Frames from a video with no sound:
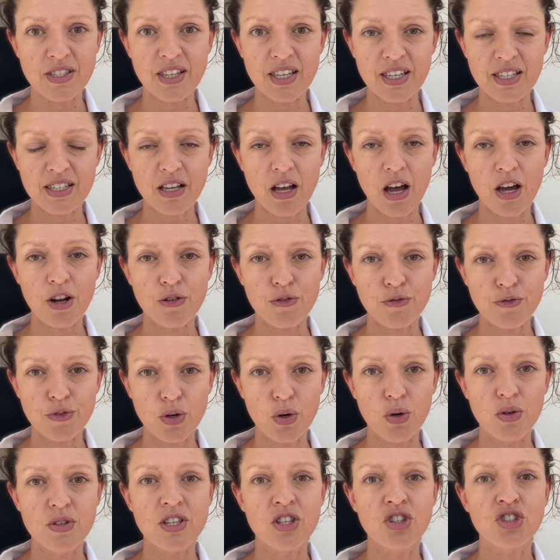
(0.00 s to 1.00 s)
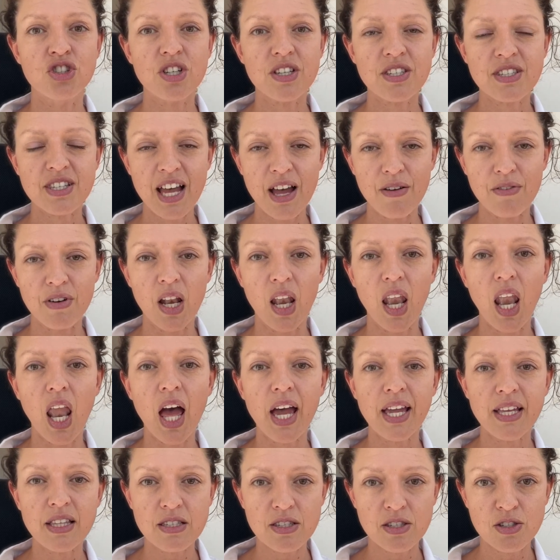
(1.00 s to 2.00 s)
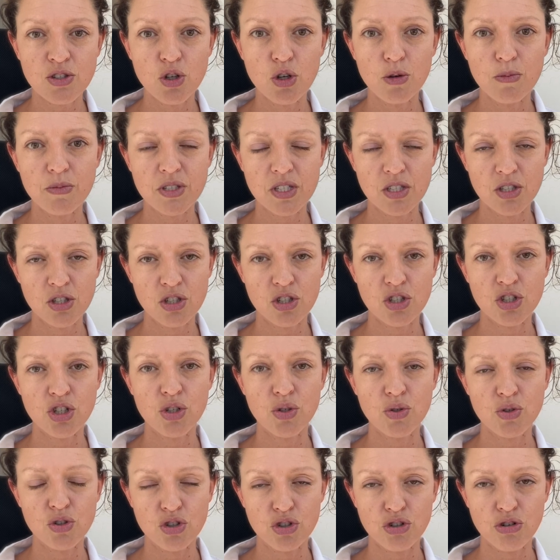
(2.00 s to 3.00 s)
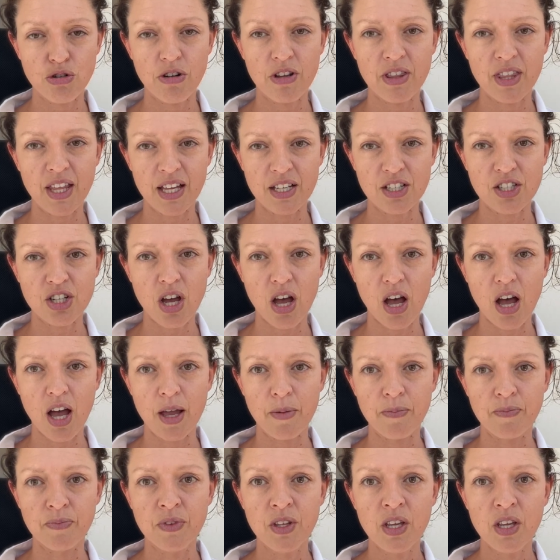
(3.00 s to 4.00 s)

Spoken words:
these kind of foods, and just have light soups and stews during that time.